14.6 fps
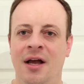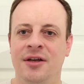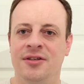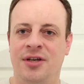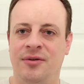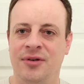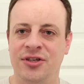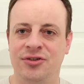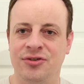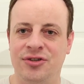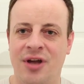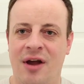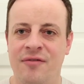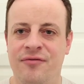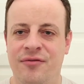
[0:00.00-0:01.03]
So let's just
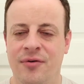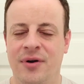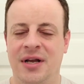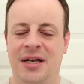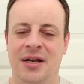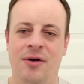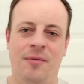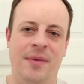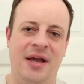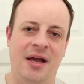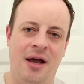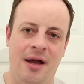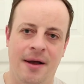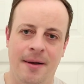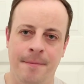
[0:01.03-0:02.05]
go through it a little bit.
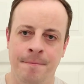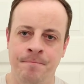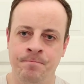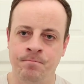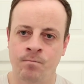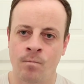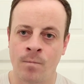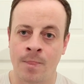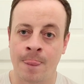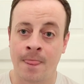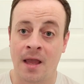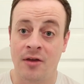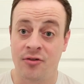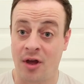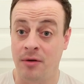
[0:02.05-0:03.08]

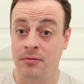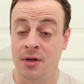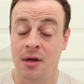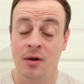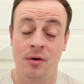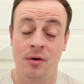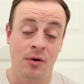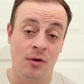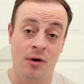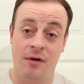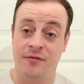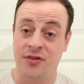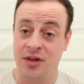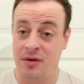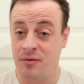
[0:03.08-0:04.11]
So
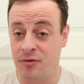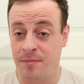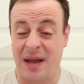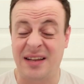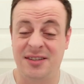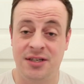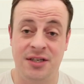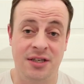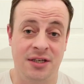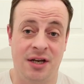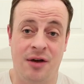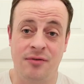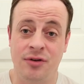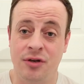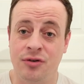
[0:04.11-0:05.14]
obviously it was back to, you
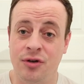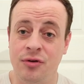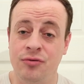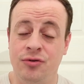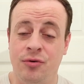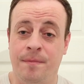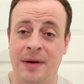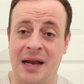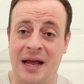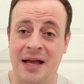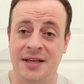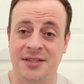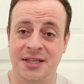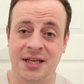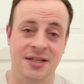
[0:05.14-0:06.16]
know, your usual
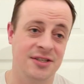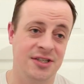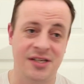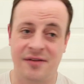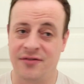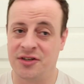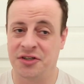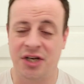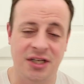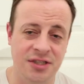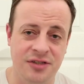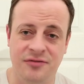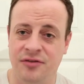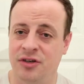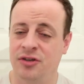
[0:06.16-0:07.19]
players in, 7
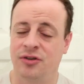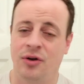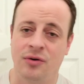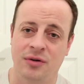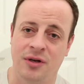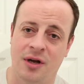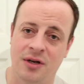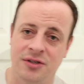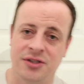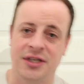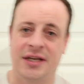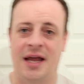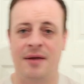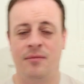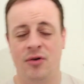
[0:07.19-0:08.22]
changes from the Doncaster
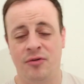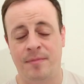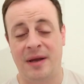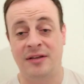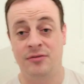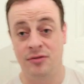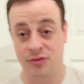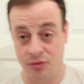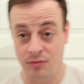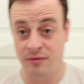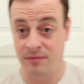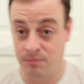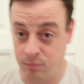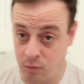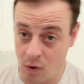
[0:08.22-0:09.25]
game. It was back to a sort
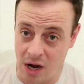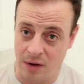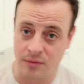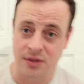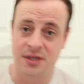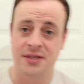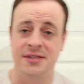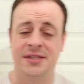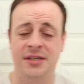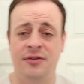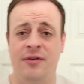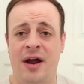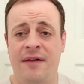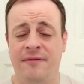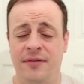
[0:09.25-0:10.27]
of what I would
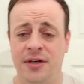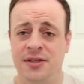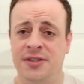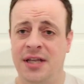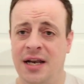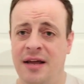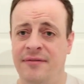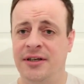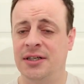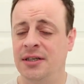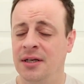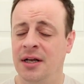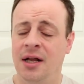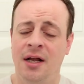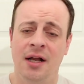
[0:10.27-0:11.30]
consider our first 11.
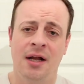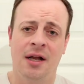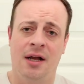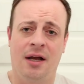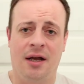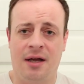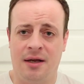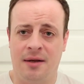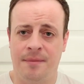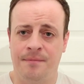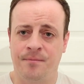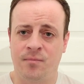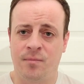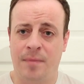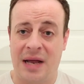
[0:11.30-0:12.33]

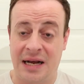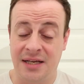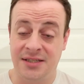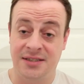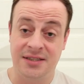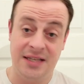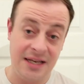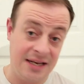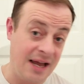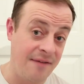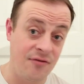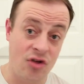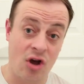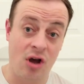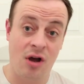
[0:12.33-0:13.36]
Palace did
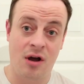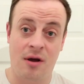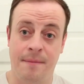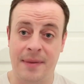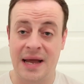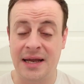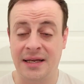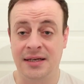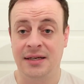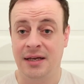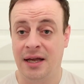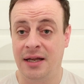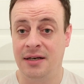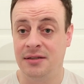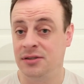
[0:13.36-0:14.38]
have Zaha back,
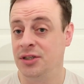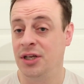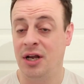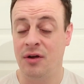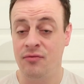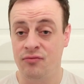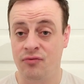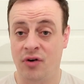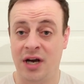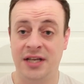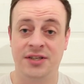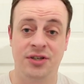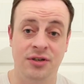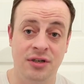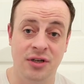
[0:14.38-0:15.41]
and you know,
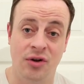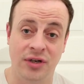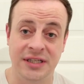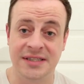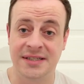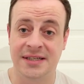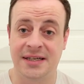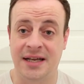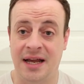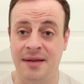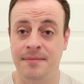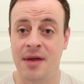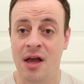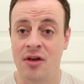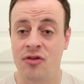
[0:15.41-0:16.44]
right early on into the
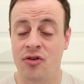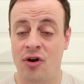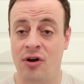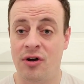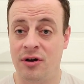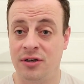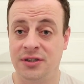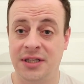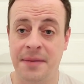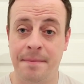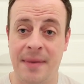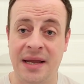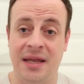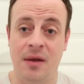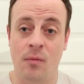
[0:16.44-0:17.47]
game, Zaha did
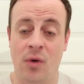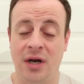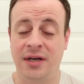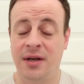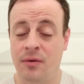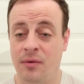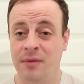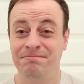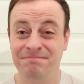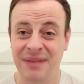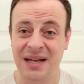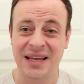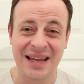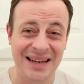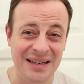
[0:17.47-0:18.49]
make it 1-0.
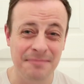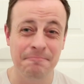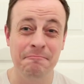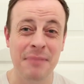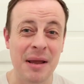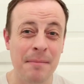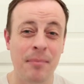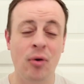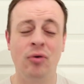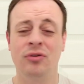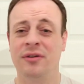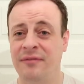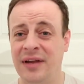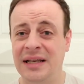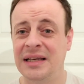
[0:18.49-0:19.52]
Again, bit poor
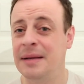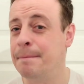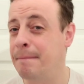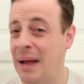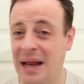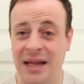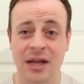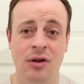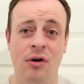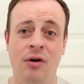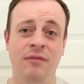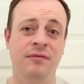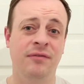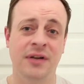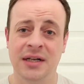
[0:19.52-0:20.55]
defending, backing
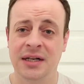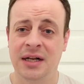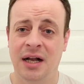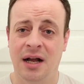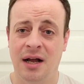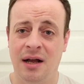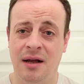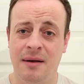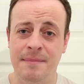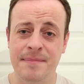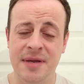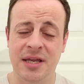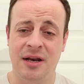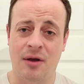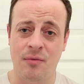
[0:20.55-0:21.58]
off,
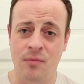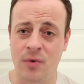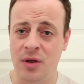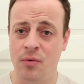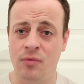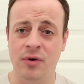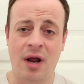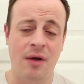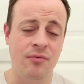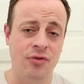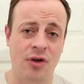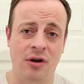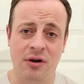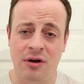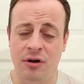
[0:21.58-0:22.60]
but you know, we all know
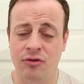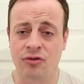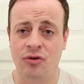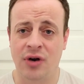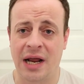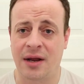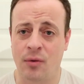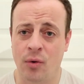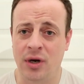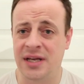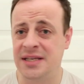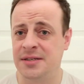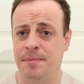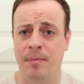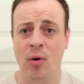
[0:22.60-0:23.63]
Zaha's got that
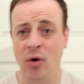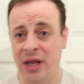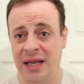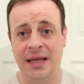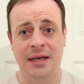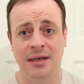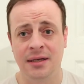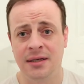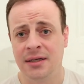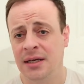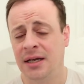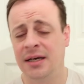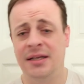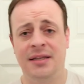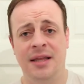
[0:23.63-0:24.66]
quality to put it in,
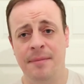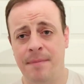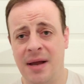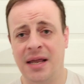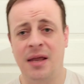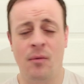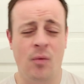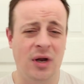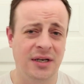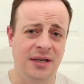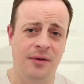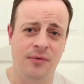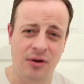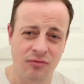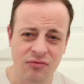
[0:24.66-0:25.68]
and he did make it 1-0.
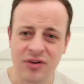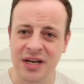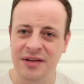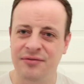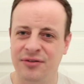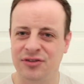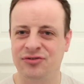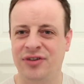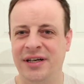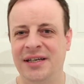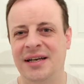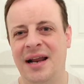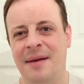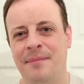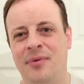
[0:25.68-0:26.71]
And I was really frustrated
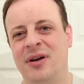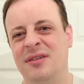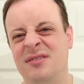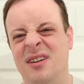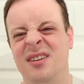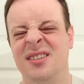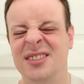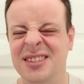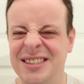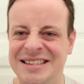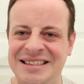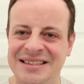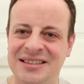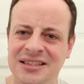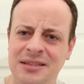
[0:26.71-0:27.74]
at that point. I was like,
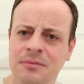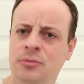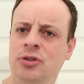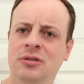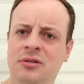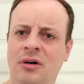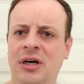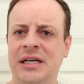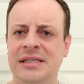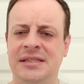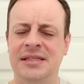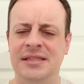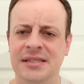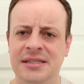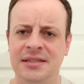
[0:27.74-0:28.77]
oh come on guys,
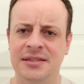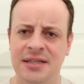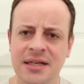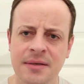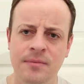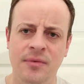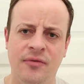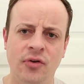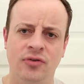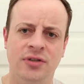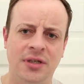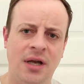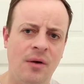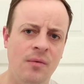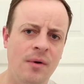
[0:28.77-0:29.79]
this is a team we've got
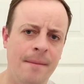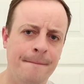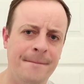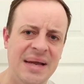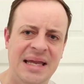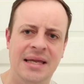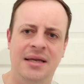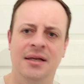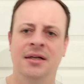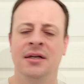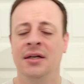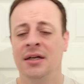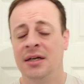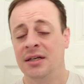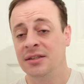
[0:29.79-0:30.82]
to go and beat.
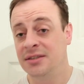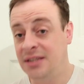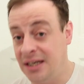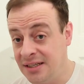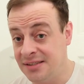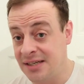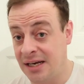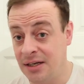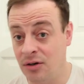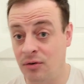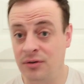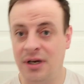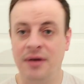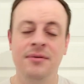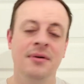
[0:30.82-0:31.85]
Didn't take
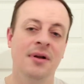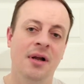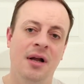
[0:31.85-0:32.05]
long though.